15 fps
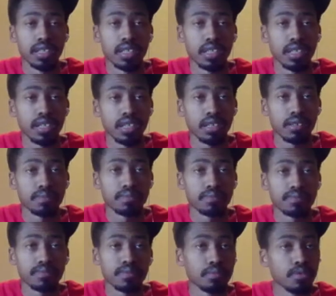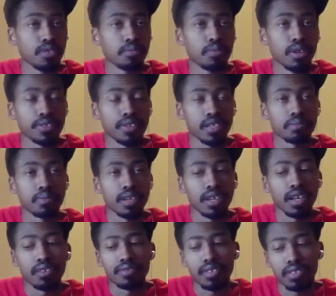The more and more I think about it,
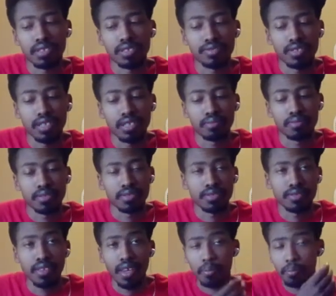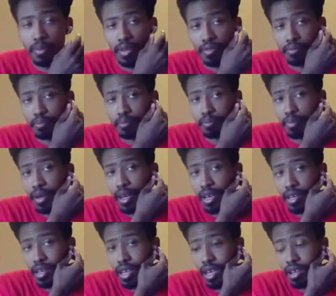I don't think the trade was that big of
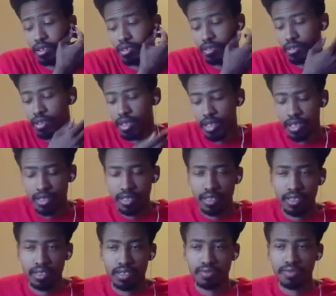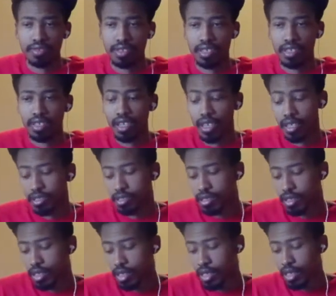bad now. I guess they just rolling the dice.
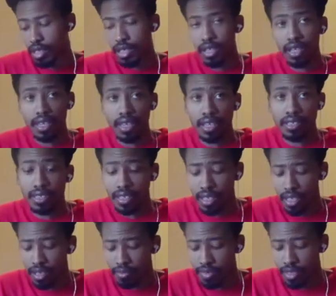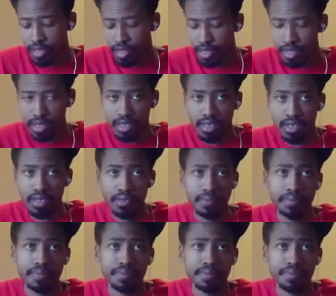And like I said, they didn't reach the ceiling,